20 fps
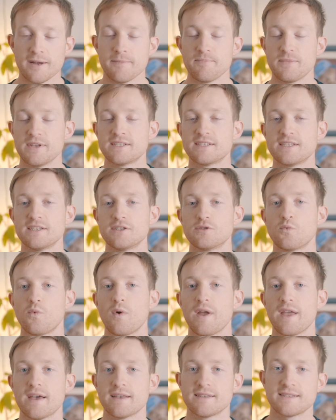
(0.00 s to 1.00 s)
This is
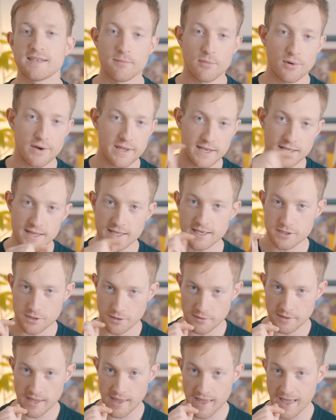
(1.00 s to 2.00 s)
where somebody clicks on the